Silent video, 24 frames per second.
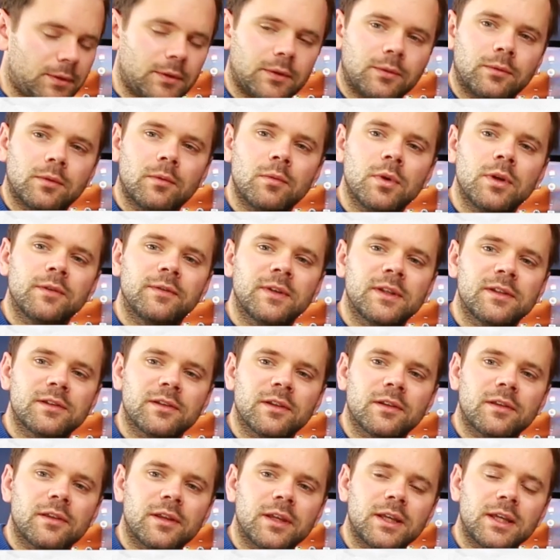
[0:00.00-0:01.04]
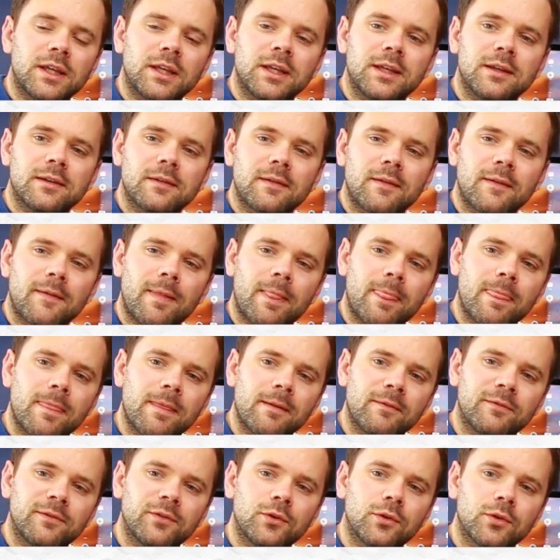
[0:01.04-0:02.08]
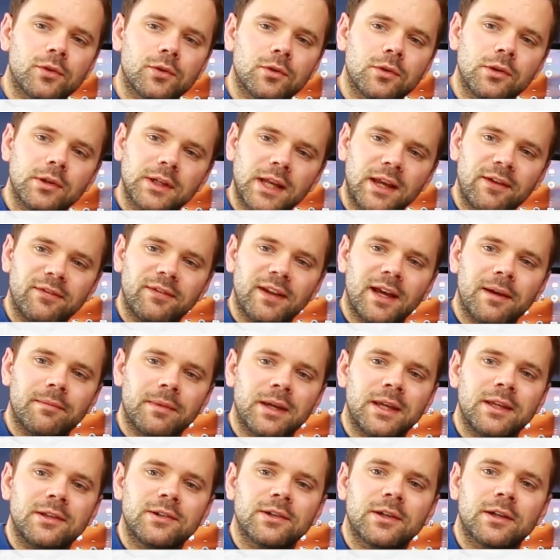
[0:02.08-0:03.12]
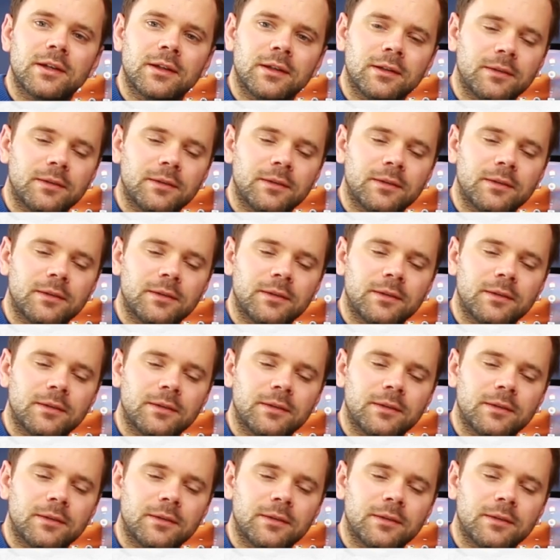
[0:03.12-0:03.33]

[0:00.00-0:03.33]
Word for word: We move into the 4 chord, A flat major.